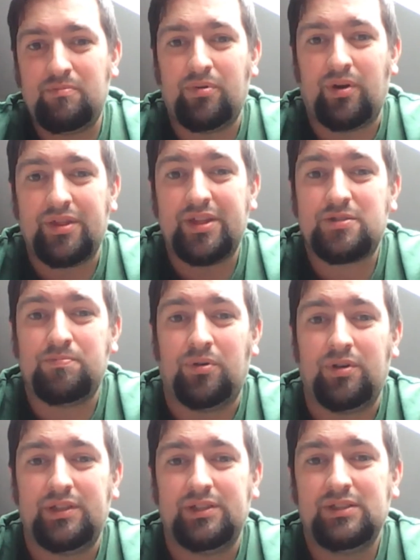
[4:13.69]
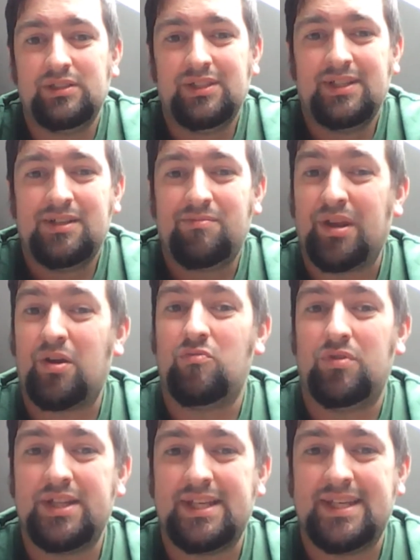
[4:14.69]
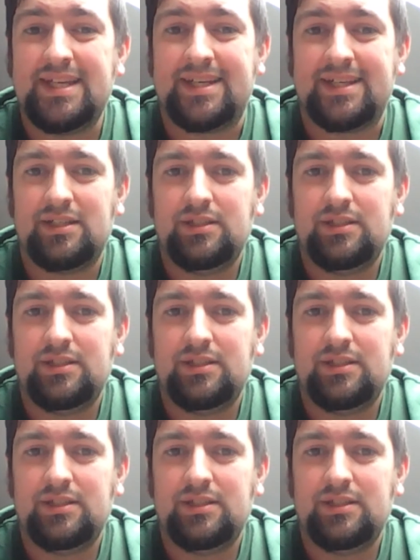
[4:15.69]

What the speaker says: but at this point they don't really need it.